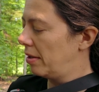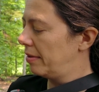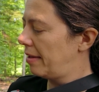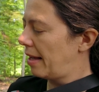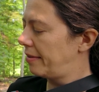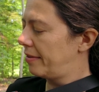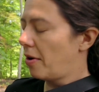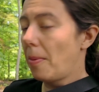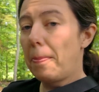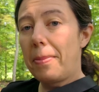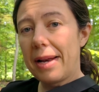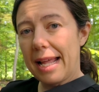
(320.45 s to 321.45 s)
That's a
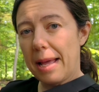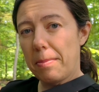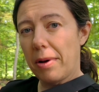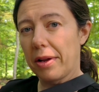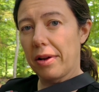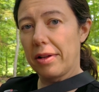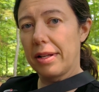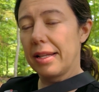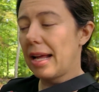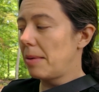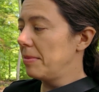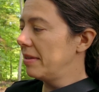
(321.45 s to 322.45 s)
play button.
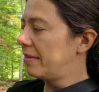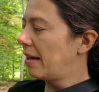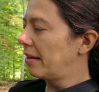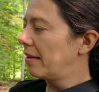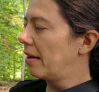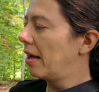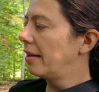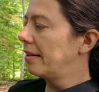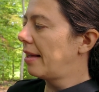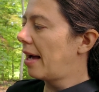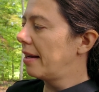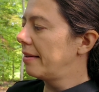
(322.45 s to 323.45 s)
That means that
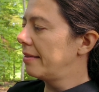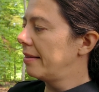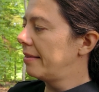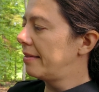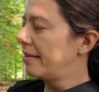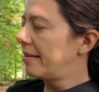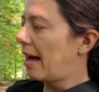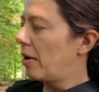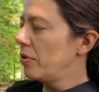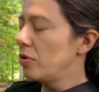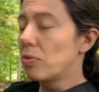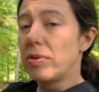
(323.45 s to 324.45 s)
this is
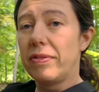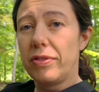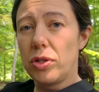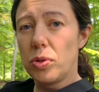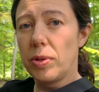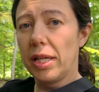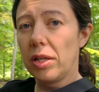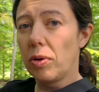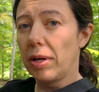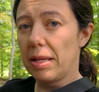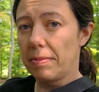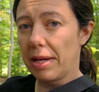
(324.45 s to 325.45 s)
how you're reviewing
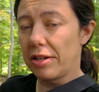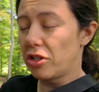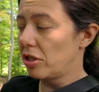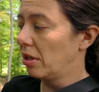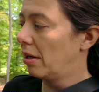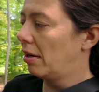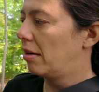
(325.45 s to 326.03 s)
your image.